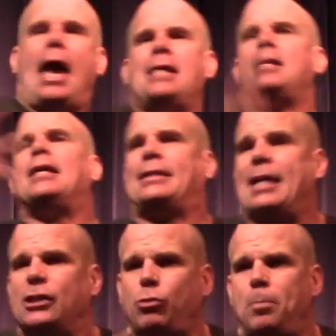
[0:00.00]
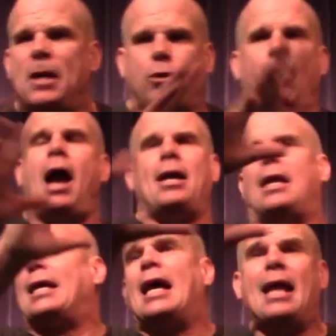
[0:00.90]
And like kids would would be crying
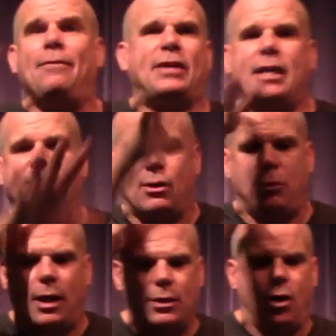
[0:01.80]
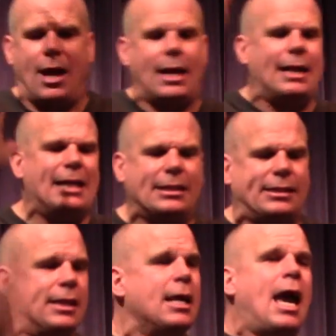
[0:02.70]
like I'd have kids that were, had
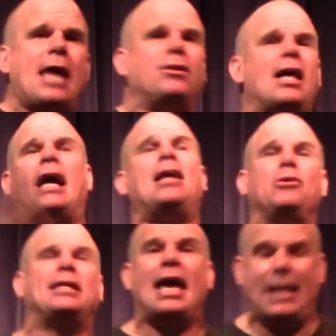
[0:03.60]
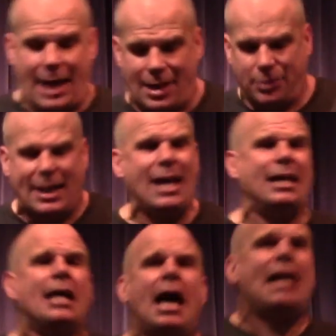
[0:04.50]
ADHD, and I'm like, I don't get it,
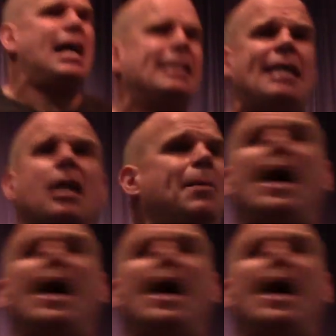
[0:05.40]
and I tell